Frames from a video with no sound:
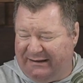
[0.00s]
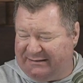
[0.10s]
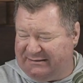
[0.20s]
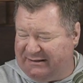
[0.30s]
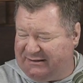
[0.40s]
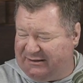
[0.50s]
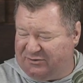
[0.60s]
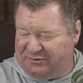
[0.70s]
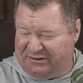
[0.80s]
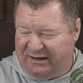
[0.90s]
Because this
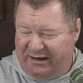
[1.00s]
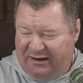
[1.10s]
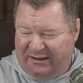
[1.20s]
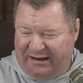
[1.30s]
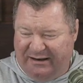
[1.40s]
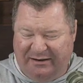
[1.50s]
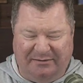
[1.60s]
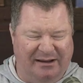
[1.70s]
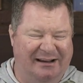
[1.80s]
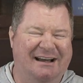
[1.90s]
was like,